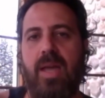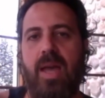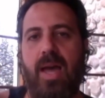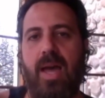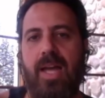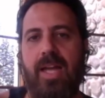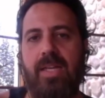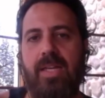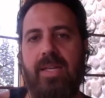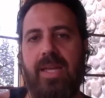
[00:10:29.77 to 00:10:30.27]

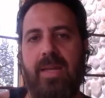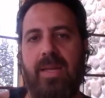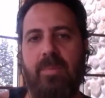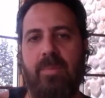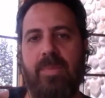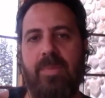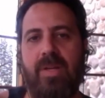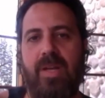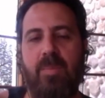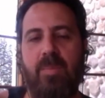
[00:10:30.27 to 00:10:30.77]
I
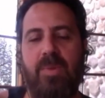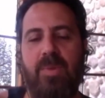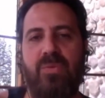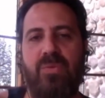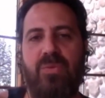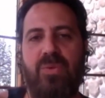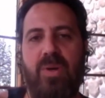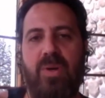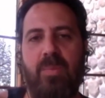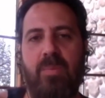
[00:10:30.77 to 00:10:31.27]
am
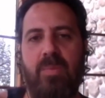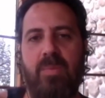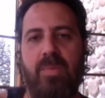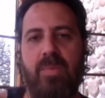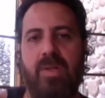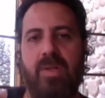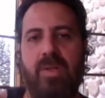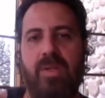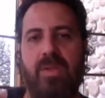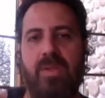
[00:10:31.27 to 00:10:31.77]
coming
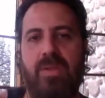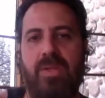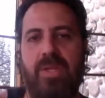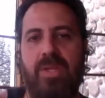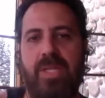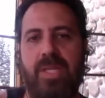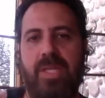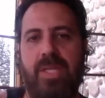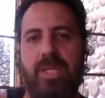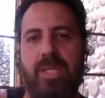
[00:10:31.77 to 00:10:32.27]
from
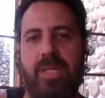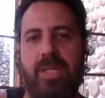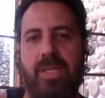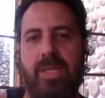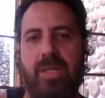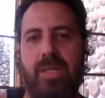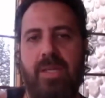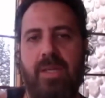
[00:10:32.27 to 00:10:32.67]
the